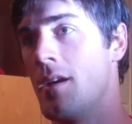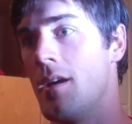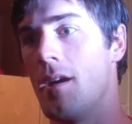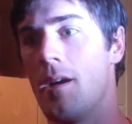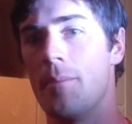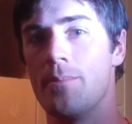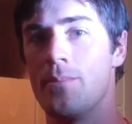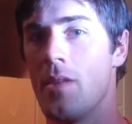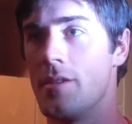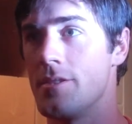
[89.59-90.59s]

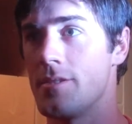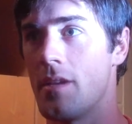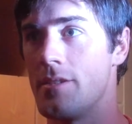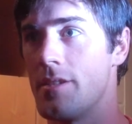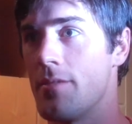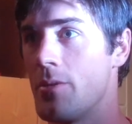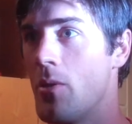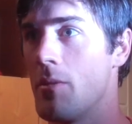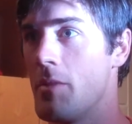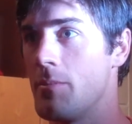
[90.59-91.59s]
I just have to go
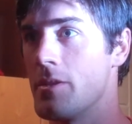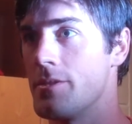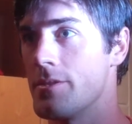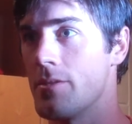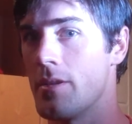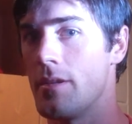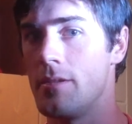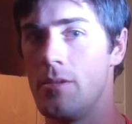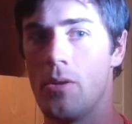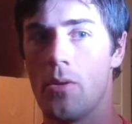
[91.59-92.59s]
out and make pitches, so
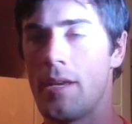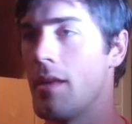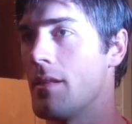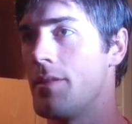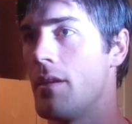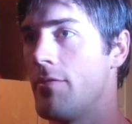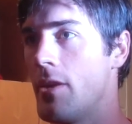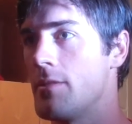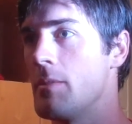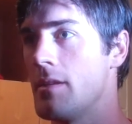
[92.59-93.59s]
I can't let that
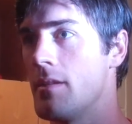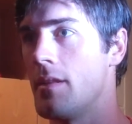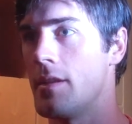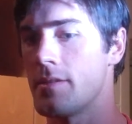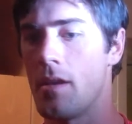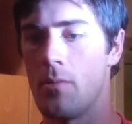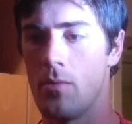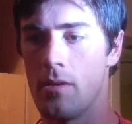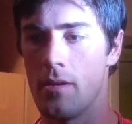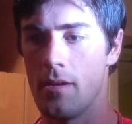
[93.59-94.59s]
affect me, and that's kind of
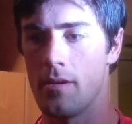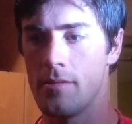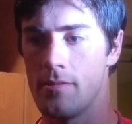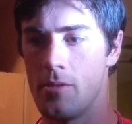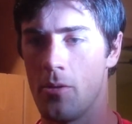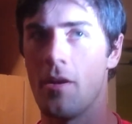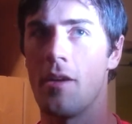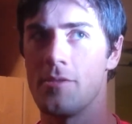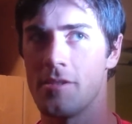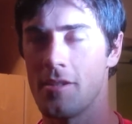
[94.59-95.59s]
what
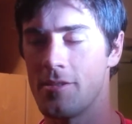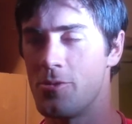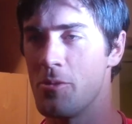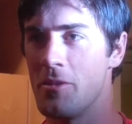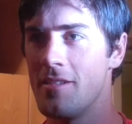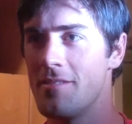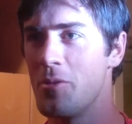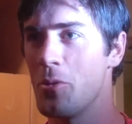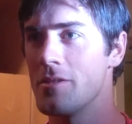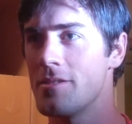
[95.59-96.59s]
obviously I guess Jimmy
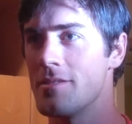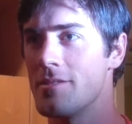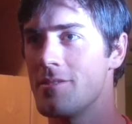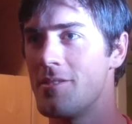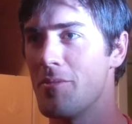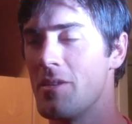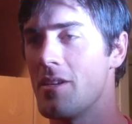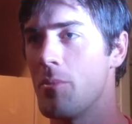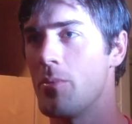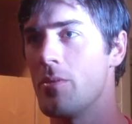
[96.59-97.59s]
noticed and gave me a
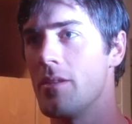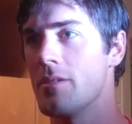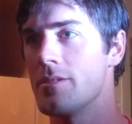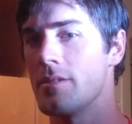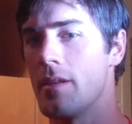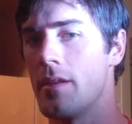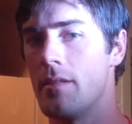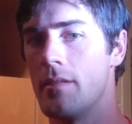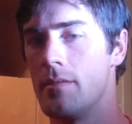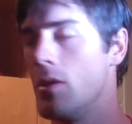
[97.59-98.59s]
couple breathers, and
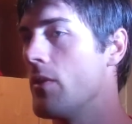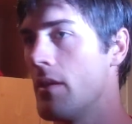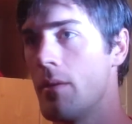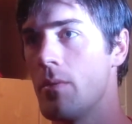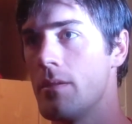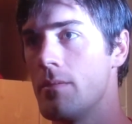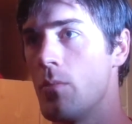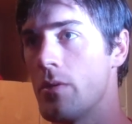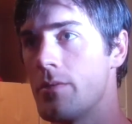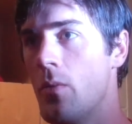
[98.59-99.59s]
then I went
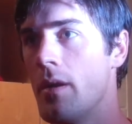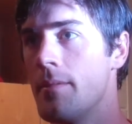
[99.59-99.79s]
and worked away.